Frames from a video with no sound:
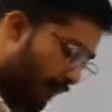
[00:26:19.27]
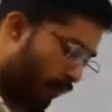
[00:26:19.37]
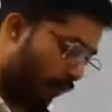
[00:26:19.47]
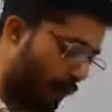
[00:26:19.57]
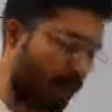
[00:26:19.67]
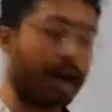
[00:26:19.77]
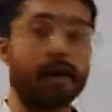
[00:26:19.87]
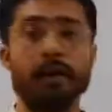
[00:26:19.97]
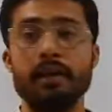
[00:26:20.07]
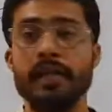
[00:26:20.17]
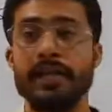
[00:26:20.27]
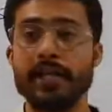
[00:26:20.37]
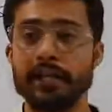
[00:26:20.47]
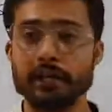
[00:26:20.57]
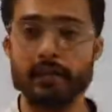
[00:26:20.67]
what are
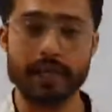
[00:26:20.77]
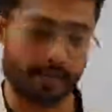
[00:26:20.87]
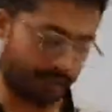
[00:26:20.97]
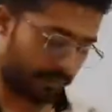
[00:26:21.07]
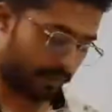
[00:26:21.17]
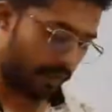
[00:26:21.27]
insulators?